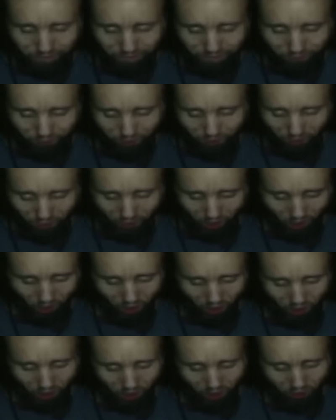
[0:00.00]

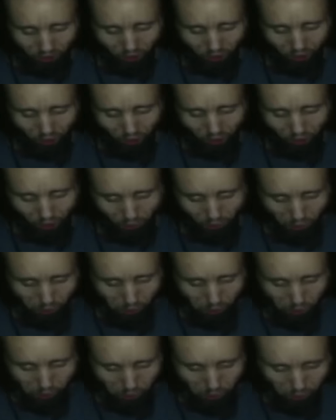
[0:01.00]

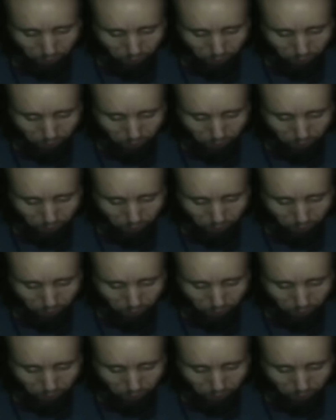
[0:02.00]
(silence)